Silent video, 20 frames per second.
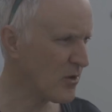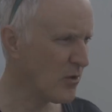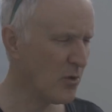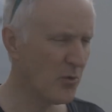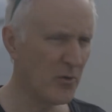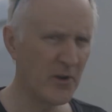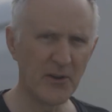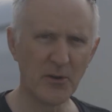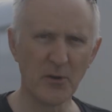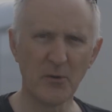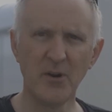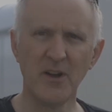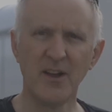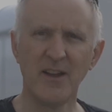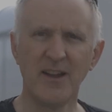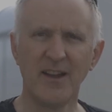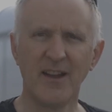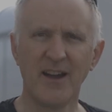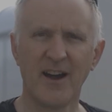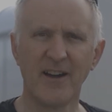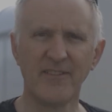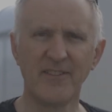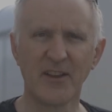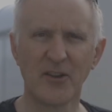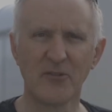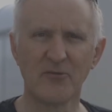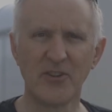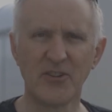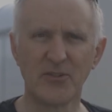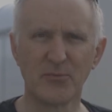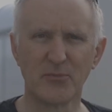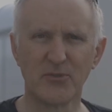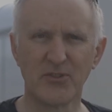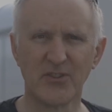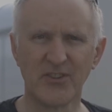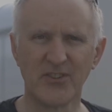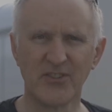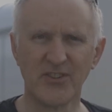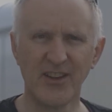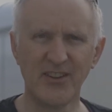All in all, I think a reasonable
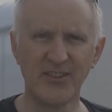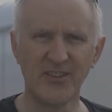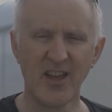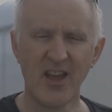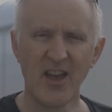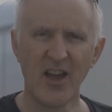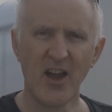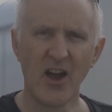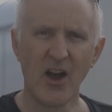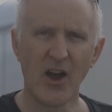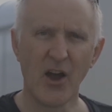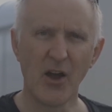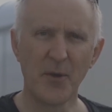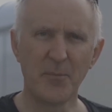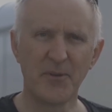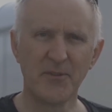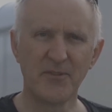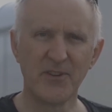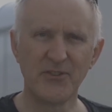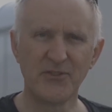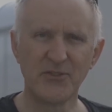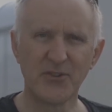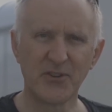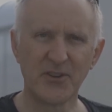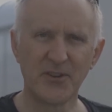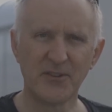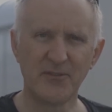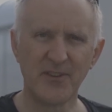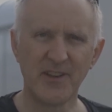success. Hope you've enjoyed the